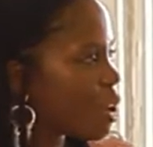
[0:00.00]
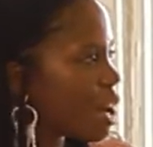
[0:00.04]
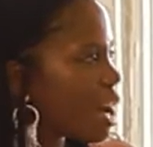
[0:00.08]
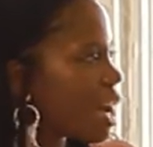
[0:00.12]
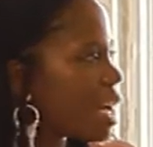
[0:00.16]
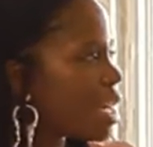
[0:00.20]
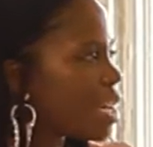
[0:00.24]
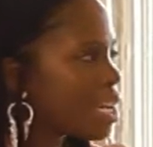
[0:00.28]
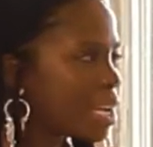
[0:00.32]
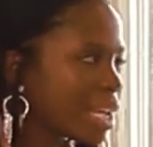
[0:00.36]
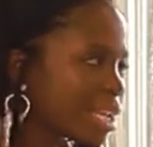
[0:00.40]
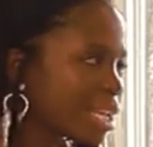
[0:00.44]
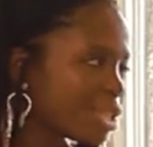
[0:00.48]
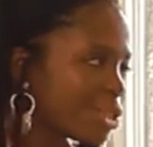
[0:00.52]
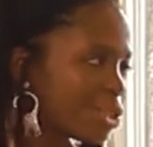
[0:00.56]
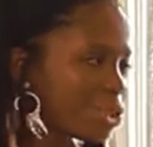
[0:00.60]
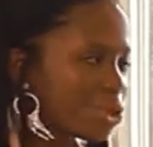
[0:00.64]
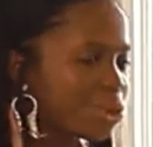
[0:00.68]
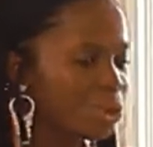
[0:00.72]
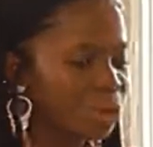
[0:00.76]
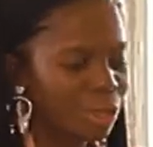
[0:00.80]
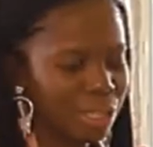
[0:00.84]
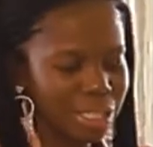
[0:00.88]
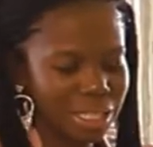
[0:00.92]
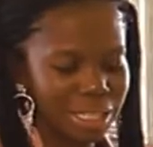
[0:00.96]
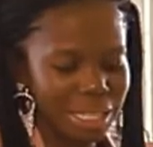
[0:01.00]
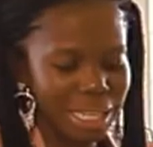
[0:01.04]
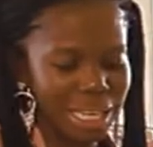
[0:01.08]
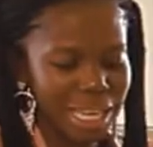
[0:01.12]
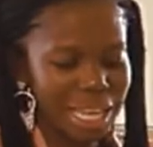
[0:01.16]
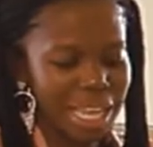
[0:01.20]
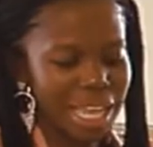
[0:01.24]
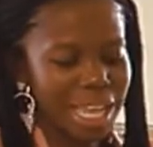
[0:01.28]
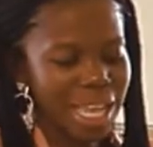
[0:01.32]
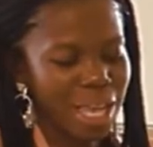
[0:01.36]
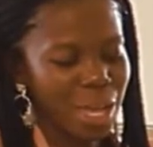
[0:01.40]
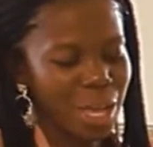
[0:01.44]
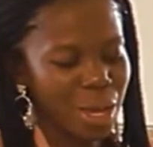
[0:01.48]
you had that you thought
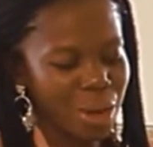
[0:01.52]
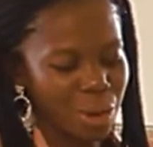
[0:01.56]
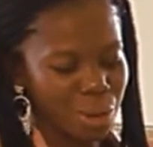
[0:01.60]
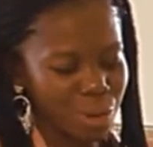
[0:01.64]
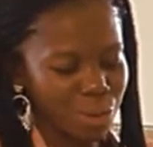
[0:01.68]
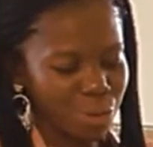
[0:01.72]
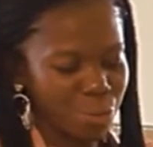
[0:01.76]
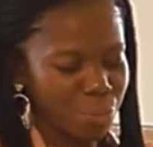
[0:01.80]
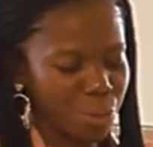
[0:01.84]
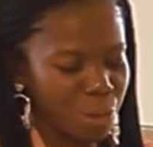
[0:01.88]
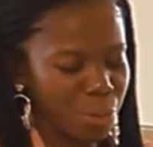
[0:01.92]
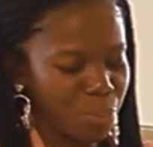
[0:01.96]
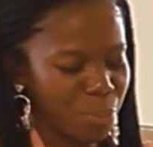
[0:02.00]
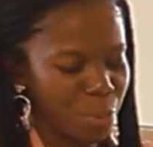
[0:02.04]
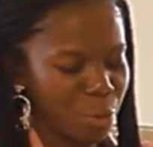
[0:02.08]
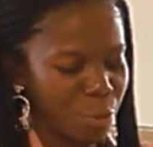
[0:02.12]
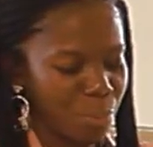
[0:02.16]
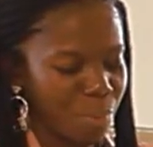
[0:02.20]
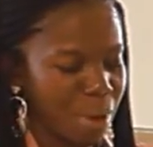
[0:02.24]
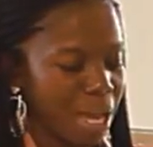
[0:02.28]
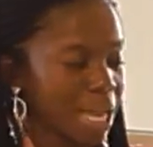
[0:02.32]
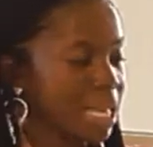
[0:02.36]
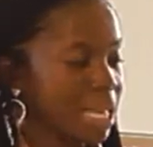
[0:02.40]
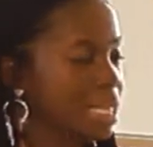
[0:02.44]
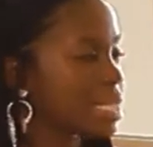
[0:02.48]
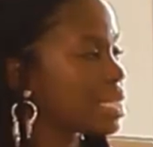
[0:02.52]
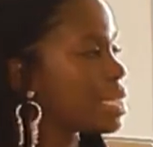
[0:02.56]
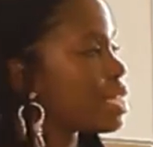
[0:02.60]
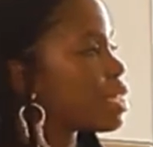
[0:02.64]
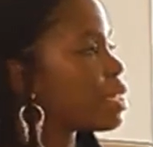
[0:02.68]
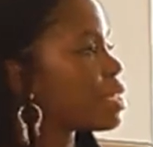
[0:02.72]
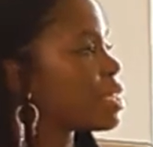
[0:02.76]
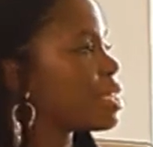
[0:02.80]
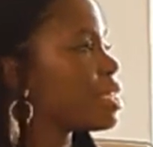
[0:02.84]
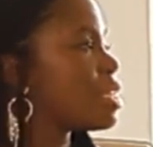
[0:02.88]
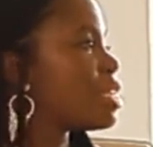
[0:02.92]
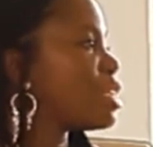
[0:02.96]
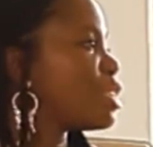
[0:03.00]
people might
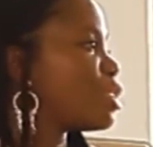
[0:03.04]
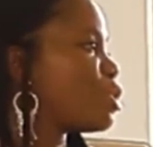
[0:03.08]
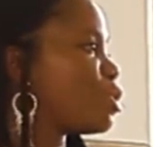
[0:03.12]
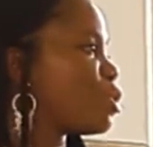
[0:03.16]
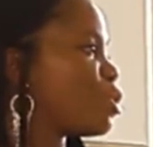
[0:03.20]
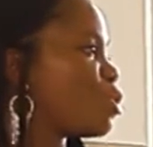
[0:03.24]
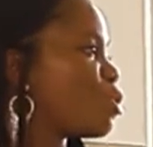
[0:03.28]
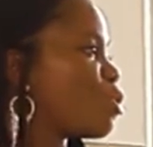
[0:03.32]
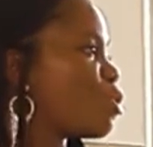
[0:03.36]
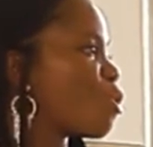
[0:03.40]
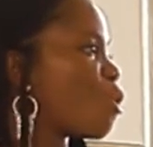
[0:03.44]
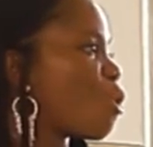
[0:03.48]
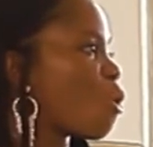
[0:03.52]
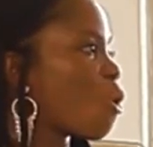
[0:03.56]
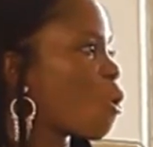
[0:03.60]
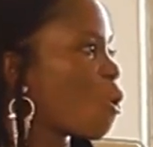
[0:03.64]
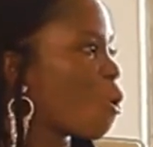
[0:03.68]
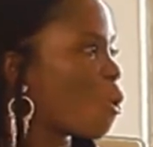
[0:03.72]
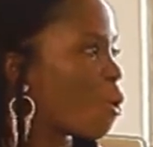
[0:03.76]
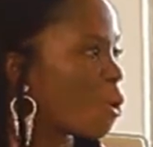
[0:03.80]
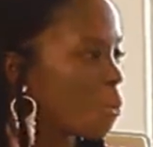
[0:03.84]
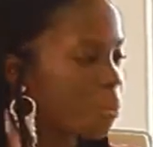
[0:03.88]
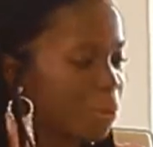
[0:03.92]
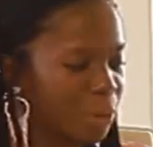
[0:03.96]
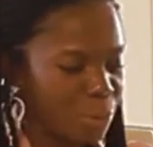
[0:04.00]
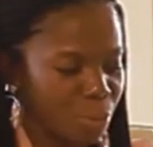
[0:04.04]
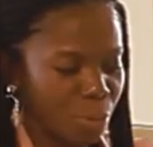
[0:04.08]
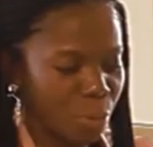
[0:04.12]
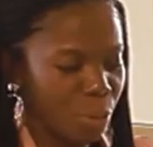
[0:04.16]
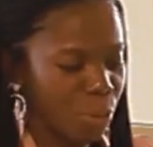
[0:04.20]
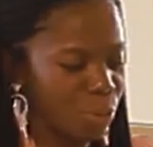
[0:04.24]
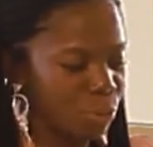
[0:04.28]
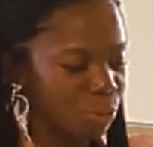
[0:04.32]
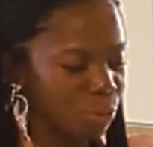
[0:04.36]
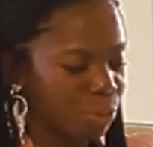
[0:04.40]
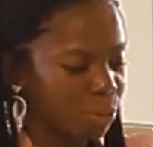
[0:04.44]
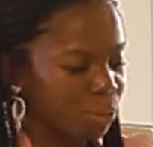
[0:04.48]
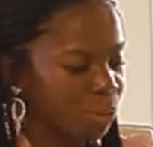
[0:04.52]
tease you or people
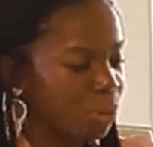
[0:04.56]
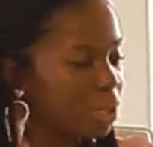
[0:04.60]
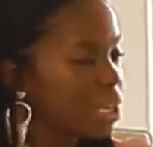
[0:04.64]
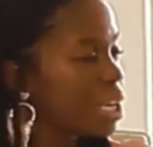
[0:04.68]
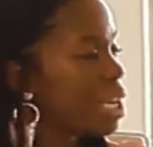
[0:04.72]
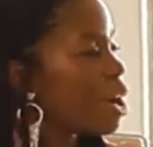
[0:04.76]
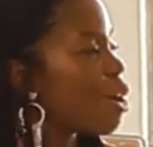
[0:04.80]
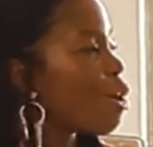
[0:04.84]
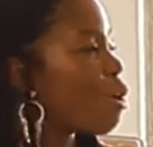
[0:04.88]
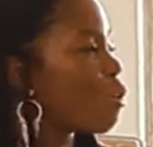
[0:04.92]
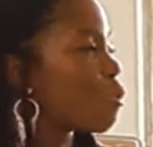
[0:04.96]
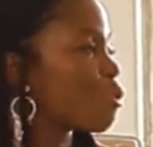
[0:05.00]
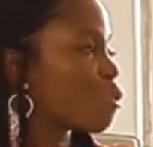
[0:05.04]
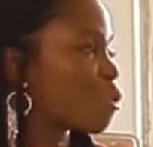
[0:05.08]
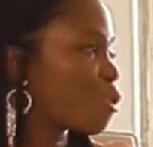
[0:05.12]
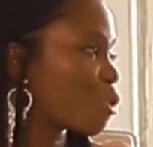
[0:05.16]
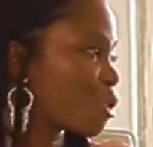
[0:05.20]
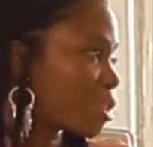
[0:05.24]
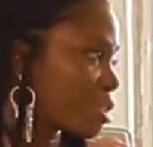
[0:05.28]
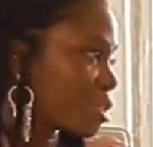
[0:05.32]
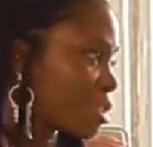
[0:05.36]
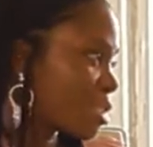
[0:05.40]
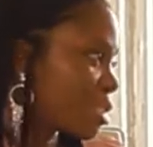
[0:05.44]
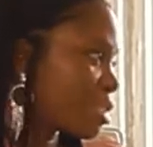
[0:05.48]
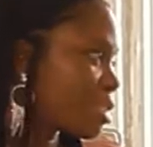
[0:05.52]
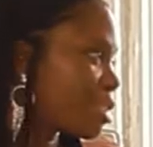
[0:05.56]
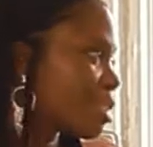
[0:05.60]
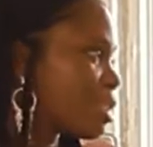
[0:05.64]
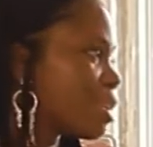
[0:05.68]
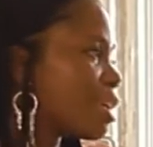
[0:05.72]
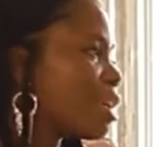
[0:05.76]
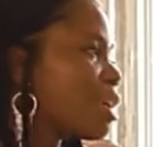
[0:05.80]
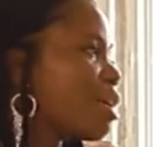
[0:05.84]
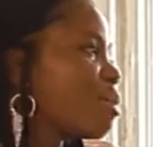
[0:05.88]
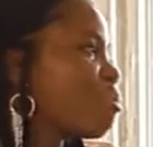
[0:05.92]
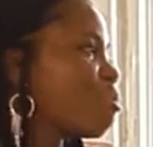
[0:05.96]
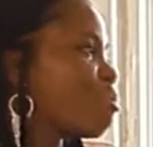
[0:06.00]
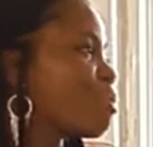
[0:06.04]
will, of course,
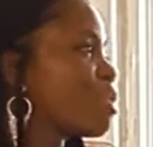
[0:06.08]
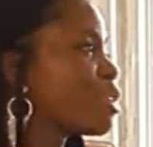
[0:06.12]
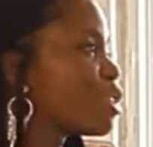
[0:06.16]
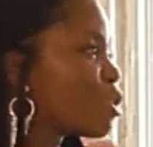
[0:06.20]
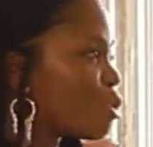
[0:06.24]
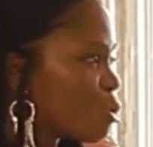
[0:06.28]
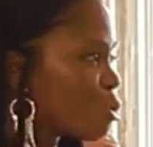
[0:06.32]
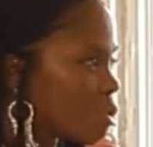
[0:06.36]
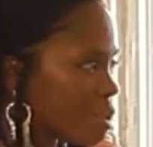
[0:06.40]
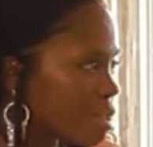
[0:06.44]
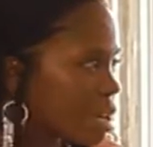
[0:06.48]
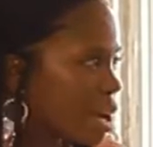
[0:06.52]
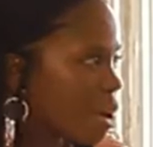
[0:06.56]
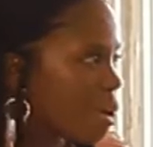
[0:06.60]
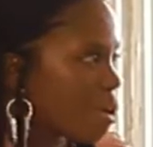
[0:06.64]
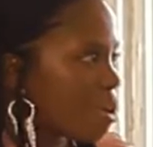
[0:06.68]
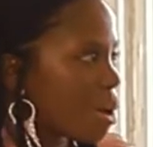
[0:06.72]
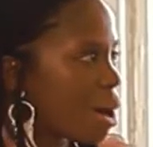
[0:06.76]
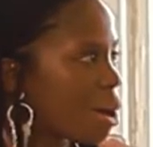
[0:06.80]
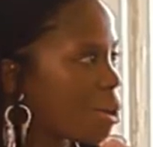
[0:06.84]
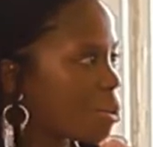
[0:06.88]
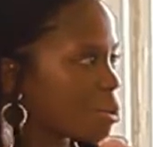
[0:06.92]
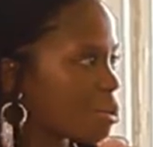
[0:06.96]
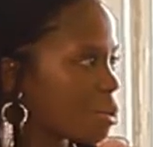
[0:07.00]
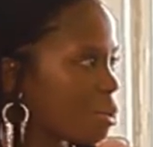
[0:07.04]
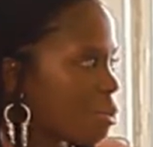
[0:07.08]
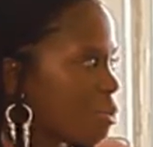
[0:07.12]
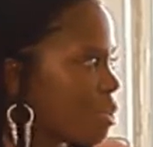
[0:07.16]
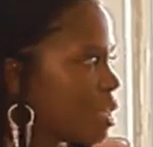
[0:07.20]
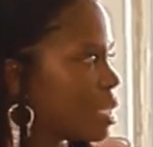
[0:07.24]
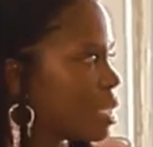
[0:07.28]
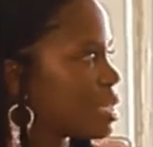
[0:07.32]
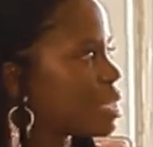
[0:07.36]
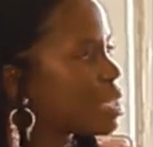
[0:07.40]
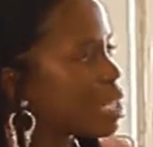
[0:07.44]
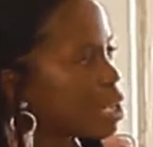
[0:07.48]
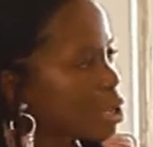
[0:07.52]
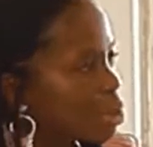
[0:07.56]
bring you down out of
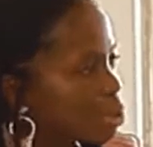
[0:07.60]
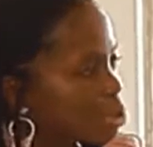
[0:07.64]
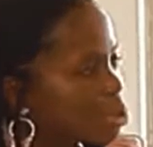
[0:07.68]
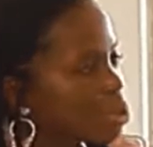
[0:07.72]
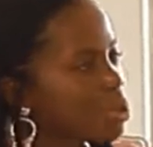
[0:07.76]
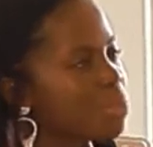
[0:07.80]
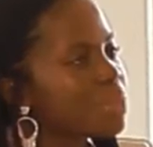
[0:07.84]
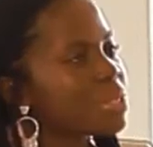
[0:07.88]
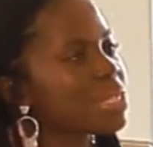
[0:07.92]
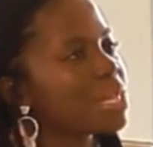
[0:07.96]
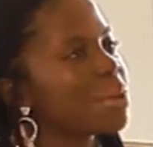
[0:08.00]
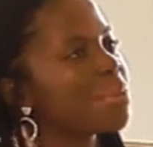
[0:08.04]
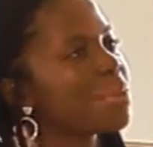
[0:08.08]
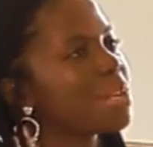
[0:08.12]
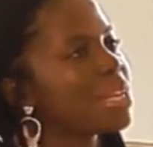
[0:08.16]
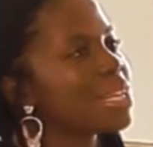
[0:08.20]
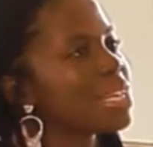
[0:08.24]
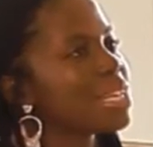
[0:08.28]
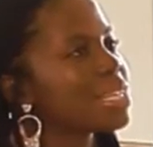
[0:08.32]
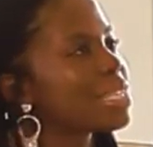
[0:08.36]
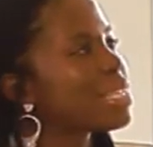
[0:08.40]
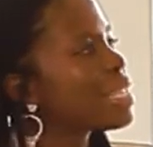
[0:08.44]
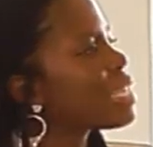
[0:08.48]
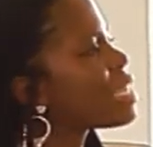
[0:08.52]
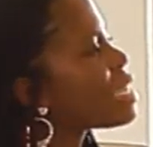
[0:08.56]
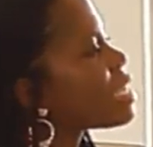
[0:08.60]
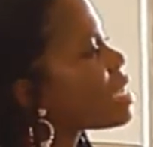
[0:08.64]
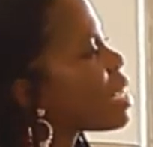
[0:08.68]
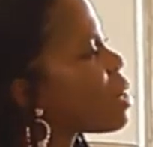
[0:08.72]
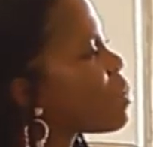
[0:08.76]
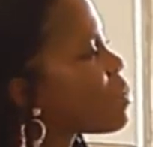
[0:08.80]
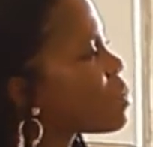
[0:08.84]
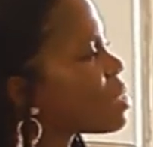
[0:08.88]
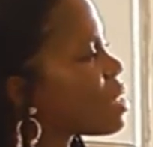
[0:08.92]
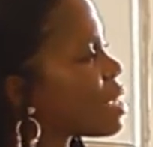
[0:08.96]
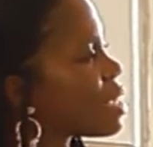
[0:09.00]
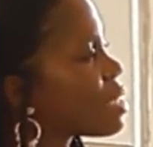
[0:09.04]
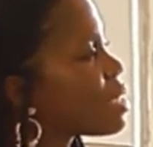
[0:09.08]
it. So, Mr. Malik, share with